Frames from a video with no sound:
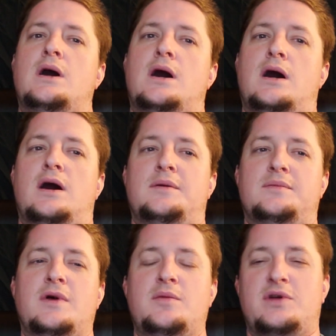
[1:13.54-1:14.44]

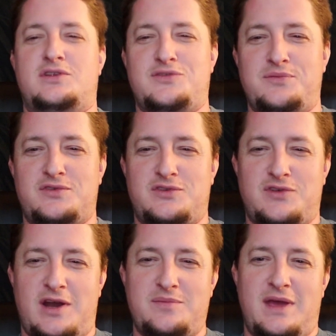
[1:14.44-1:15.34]
to
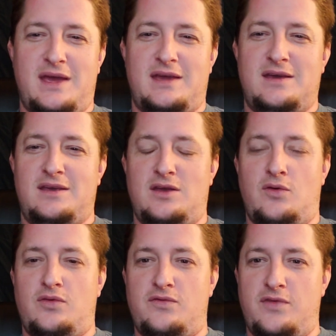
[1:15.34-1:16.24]
try to make,
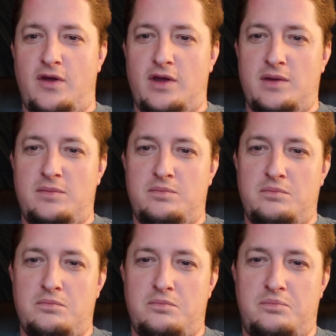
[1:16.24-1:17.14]
the very
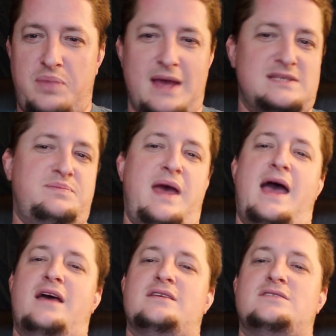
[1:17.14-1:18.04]
best
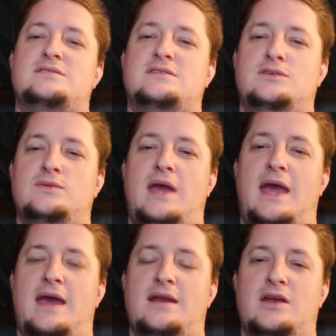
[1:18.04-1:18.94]
pass you
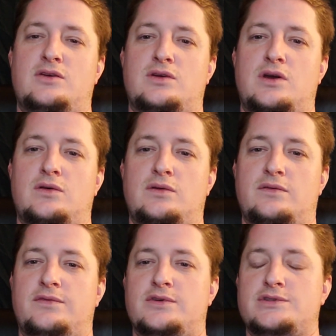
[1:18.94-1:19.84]
can at your code the
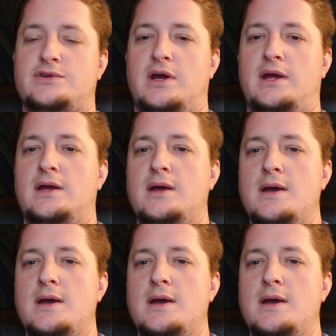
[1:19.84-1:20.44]
first try.